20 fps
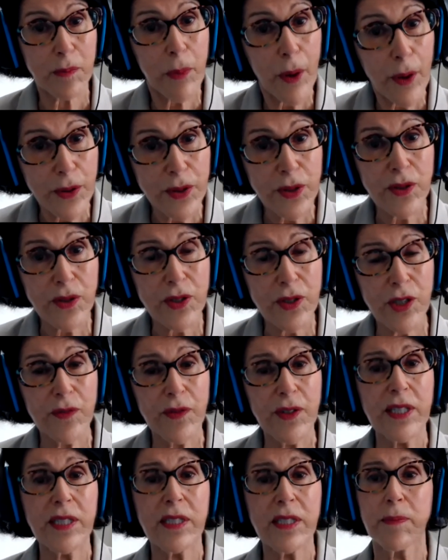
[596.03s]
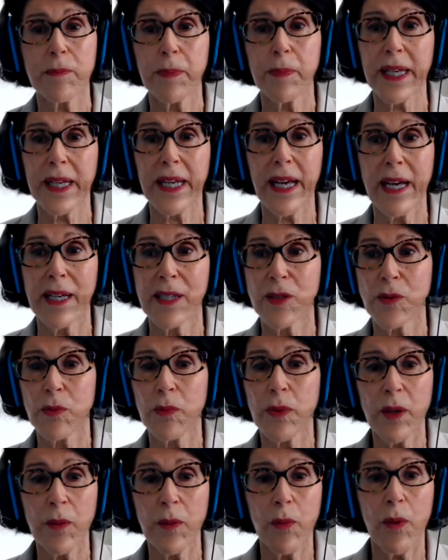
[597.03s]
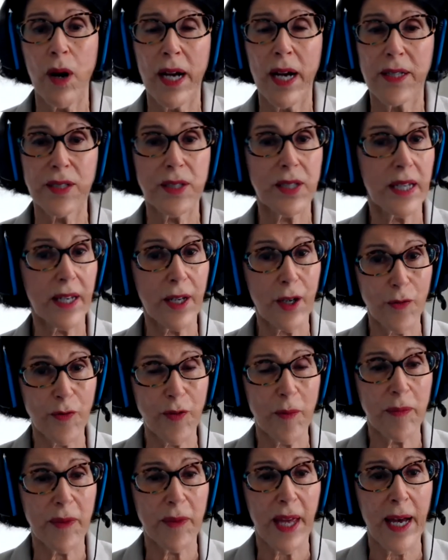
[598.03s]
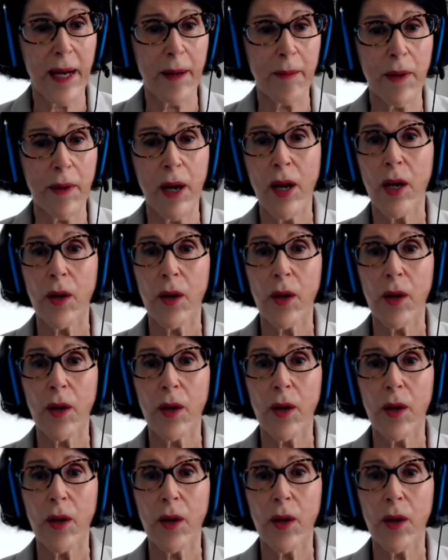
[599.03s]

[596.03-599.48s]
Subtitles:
Postal Service because we want to hear from them.